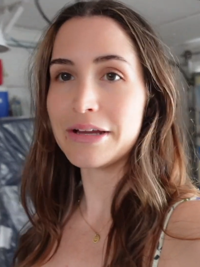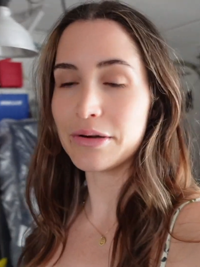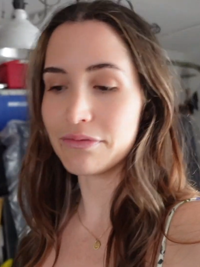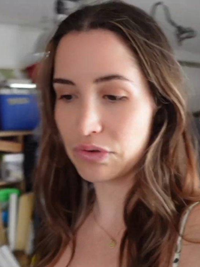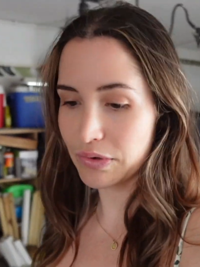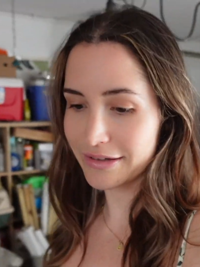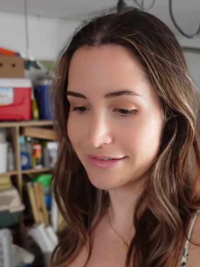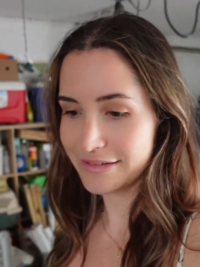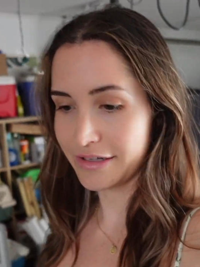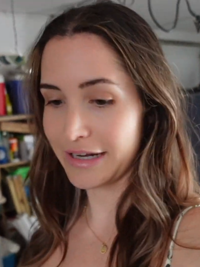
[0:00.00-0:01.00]
here in Florida.
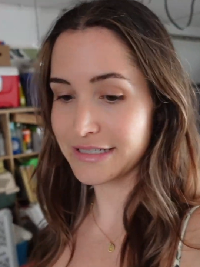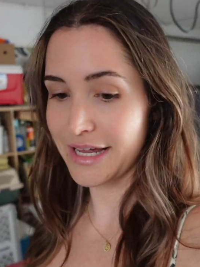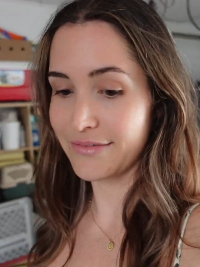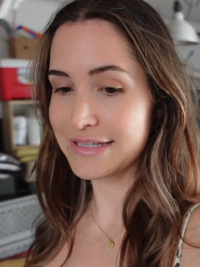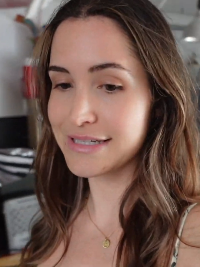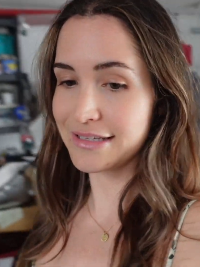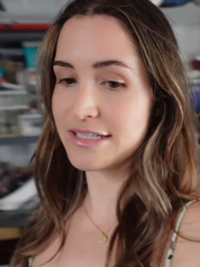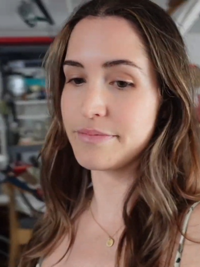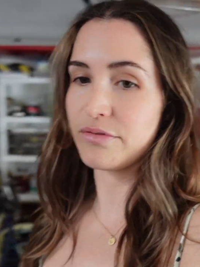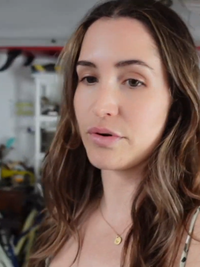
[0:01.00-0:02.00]
You guys haven't seen
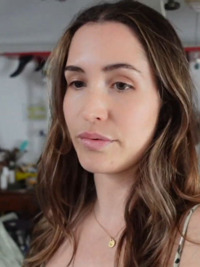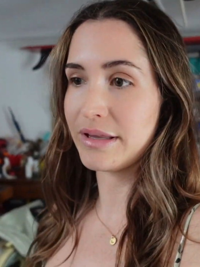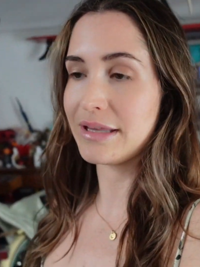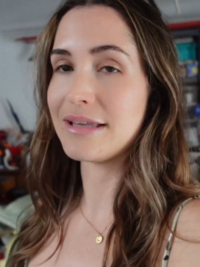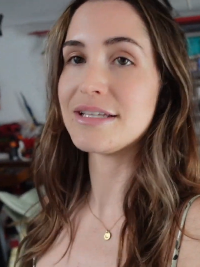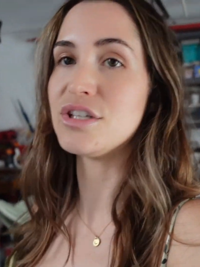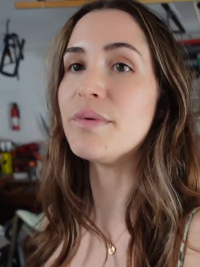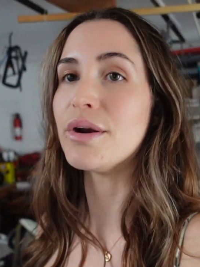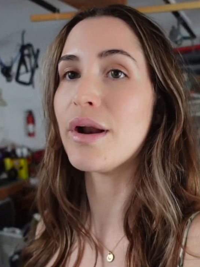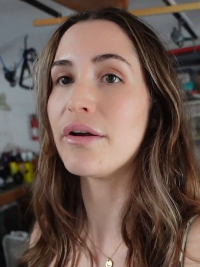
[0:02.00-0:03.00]
this before really, unless you've
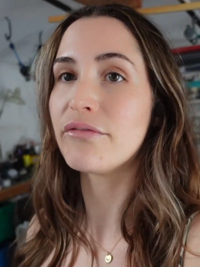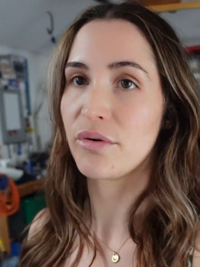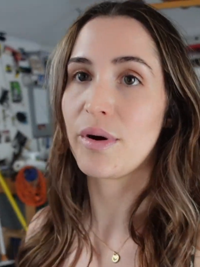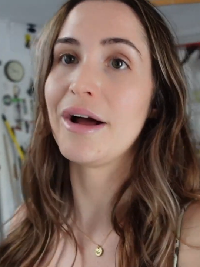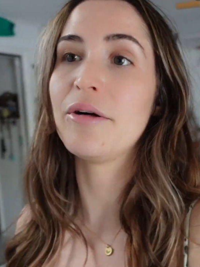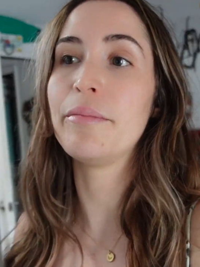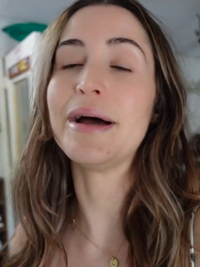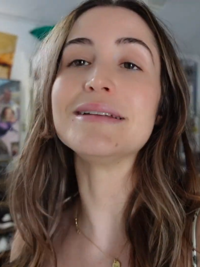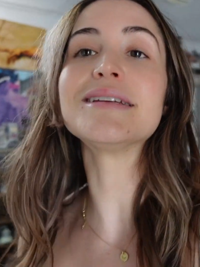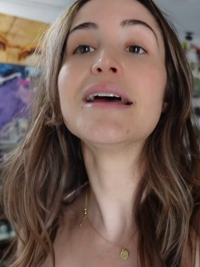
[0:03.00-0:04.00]
been around for a while,
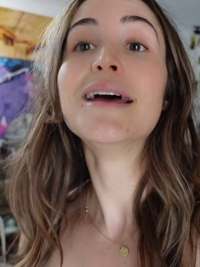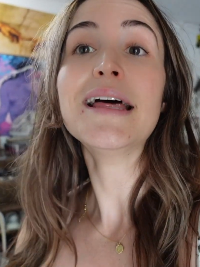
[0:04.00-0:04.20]
but